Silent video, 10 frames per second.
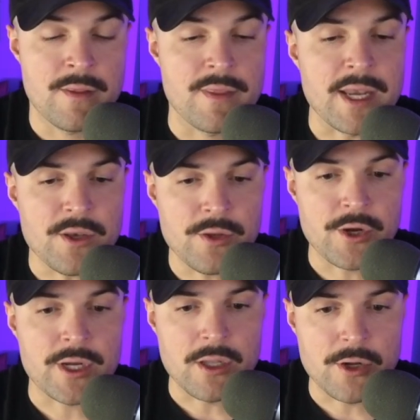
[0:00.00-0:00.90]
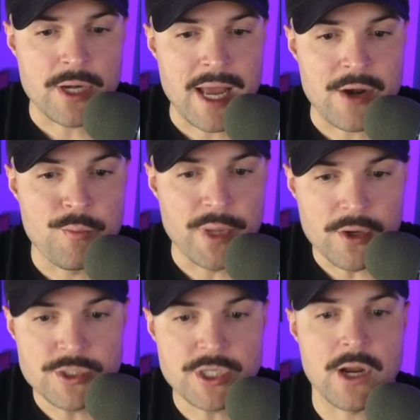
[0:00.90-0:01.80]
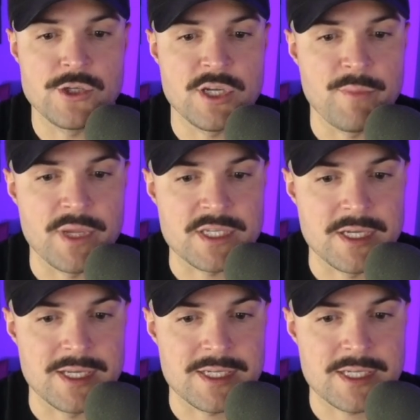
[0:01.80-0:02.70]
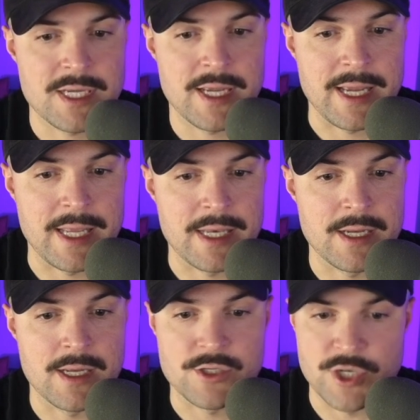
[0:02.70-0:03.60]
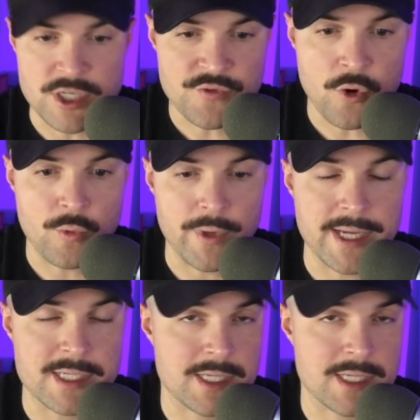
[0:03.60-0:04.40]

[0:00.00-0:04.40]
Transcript: Then you're going to learn how to build your coaching business in just 4 weeks.